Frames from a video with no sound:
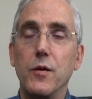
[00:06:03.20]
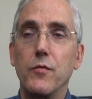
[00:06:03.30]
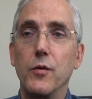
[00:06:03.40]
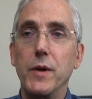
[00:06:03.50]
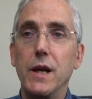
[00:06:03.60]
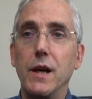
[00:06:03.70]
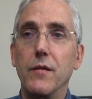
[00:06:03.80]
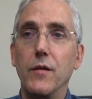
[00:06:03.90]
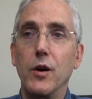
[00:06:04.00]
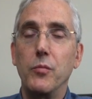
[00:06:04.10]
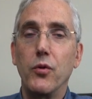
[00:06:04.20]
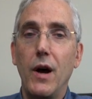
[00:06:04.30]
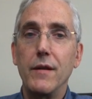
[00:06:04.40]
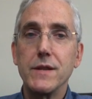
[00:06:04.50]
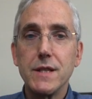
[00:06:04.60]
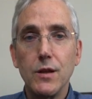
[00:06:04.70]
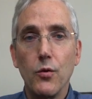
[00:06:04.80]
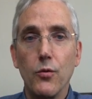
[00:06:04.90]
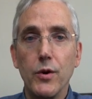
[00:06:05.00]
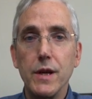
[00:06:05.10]
for being a very
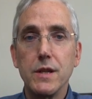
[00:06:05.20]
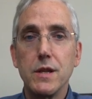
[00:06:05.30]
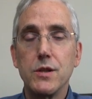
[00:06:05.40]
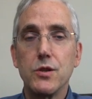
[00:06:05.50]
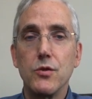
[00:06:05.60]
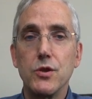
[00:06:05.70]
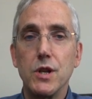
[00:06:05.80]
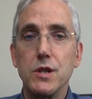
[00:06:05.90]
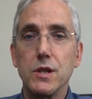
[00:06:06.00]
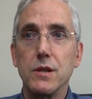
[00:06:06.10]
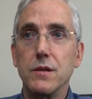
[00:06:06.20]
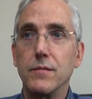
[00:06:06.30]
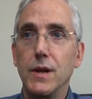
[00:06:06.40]
privacy-oriented search engine